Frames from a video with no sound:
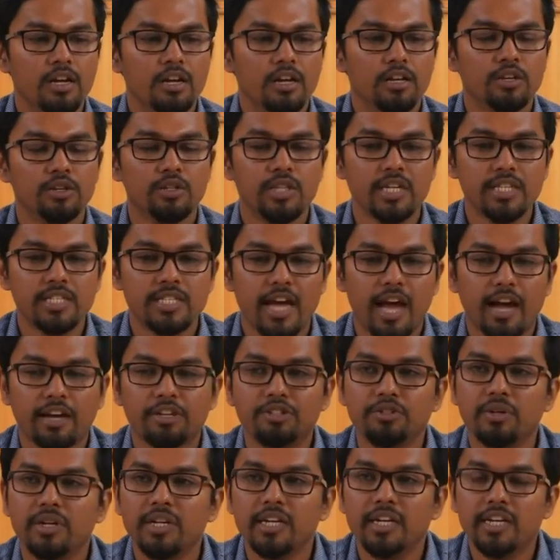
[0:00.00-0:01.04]
So this
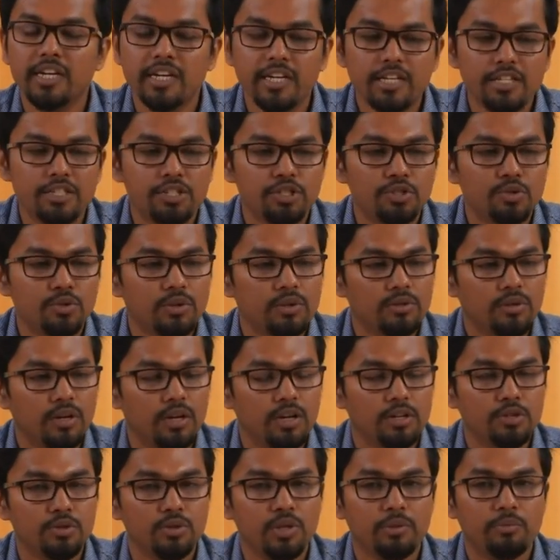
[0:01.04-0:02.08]
actually leads to,
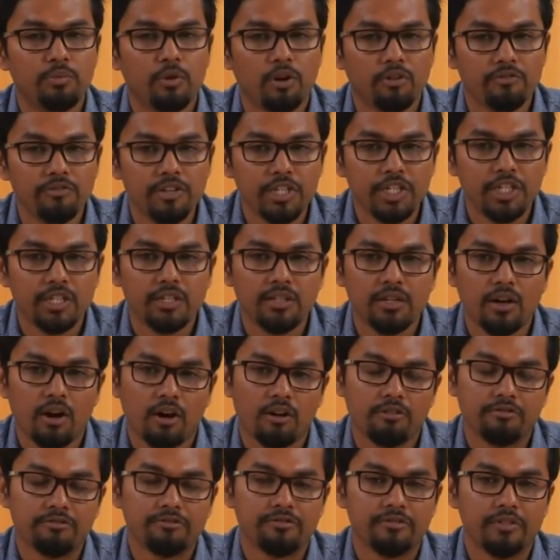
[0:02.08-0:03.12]
uh, to the provision
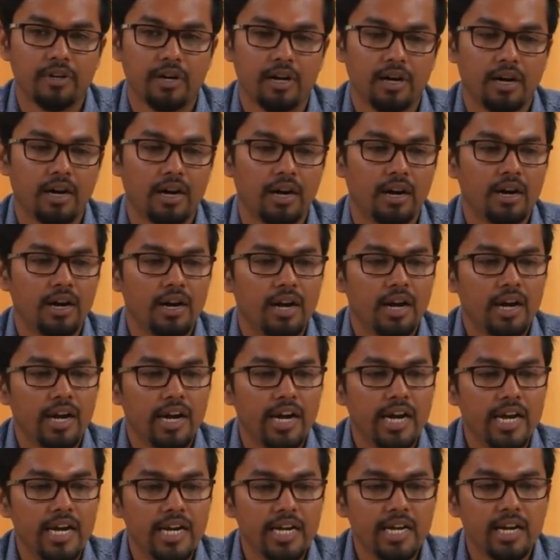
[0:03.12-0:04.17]
of uh,
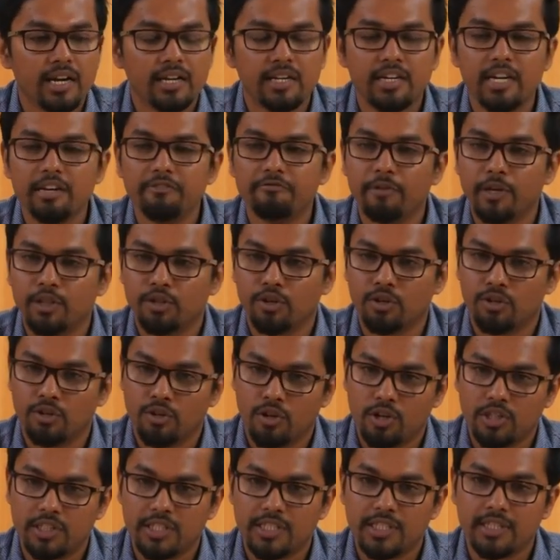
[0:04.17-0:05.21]
inductive
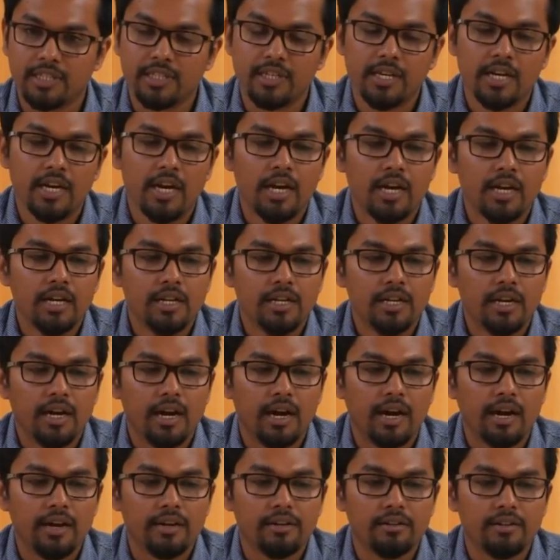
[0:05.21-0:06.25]
methodology
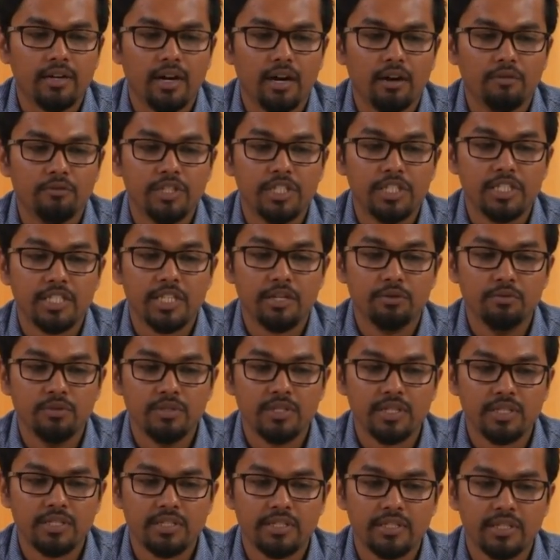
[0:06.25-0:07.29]
and uh, which is
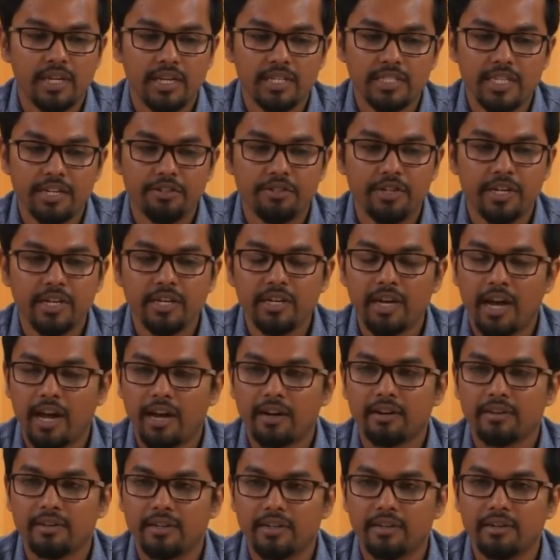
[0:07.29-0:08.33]
user centering
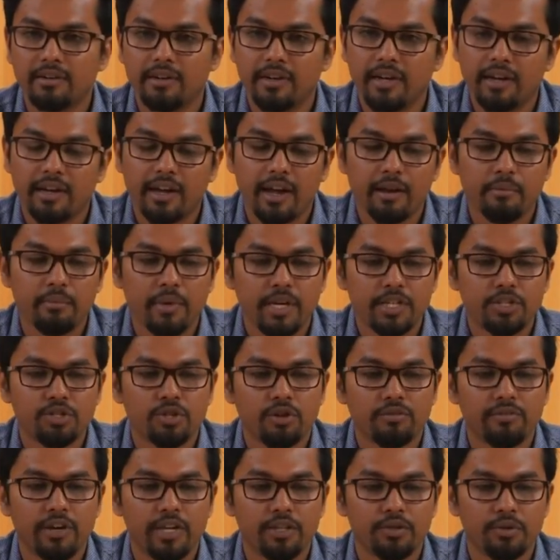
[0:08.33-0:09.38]
and again based
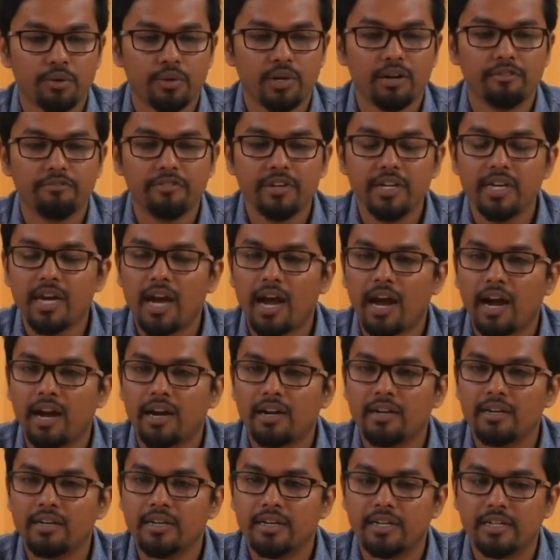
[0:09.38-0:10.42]
of ethnography
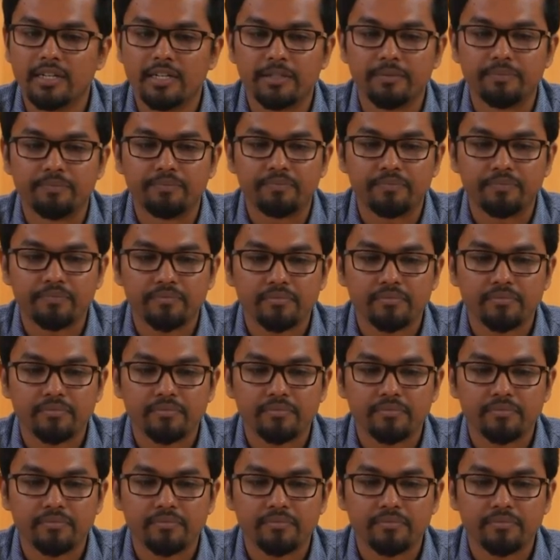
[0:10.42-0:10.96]
and um,